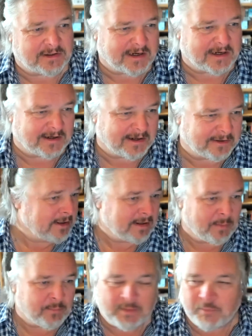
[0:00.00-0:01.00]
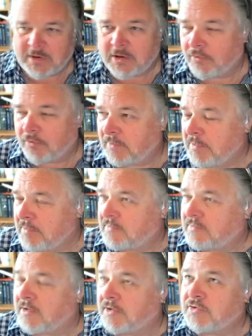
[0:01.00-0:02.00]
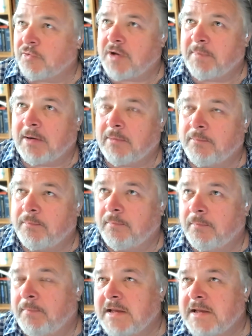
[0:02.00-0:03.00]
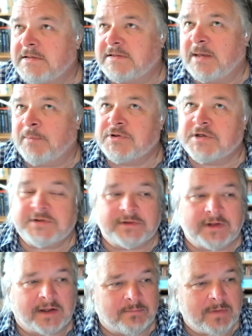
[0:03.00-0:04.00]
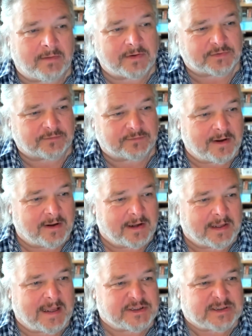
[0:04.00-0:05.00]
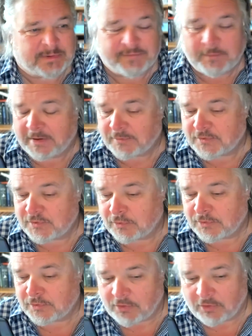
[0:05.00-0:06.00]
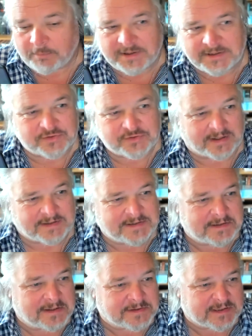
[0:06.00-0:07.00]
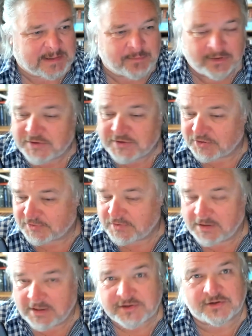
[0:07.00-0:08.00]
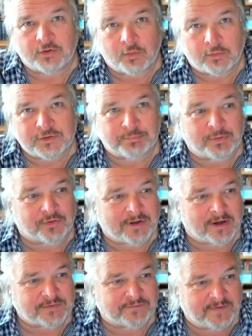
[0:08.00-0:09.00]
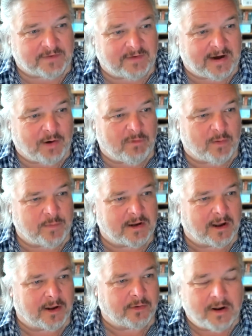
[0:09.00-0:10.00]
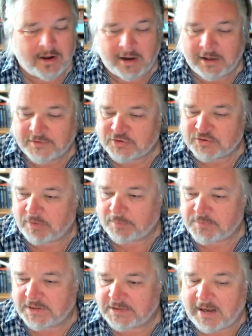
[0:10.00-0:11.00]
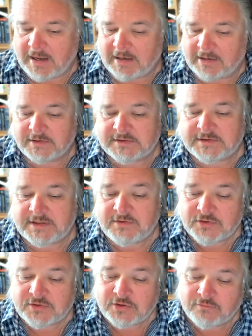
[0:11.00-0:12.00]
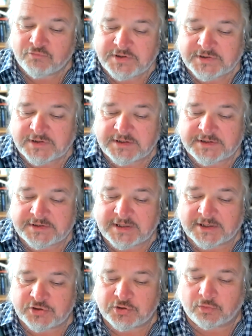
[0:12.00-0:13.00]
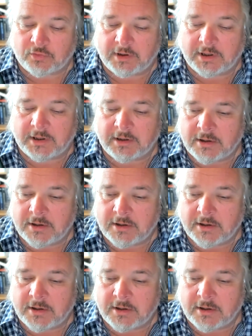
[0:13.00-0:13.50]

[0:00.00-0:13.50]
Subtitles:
don't know. And then we started talking about bacon sandwiches and the merits of ketchup over brown sauce. Got completely distracted, and I said, "Come on, let's just launch the podcast, figure it out while we go, unscripted." And since you've recently sat your